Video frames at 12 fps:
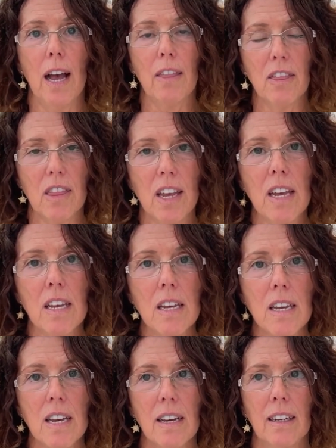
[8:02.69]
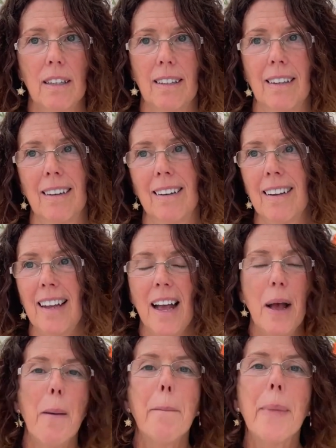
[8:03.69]
I think
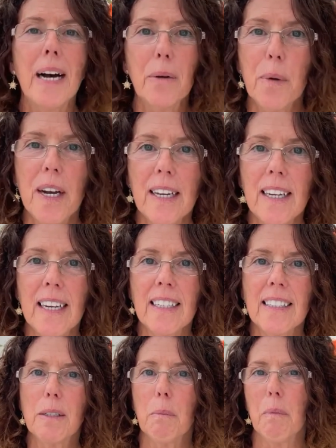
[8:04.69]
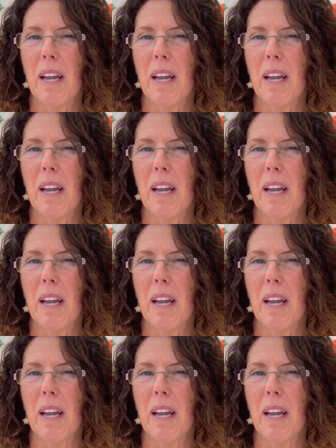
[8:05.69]
my way is,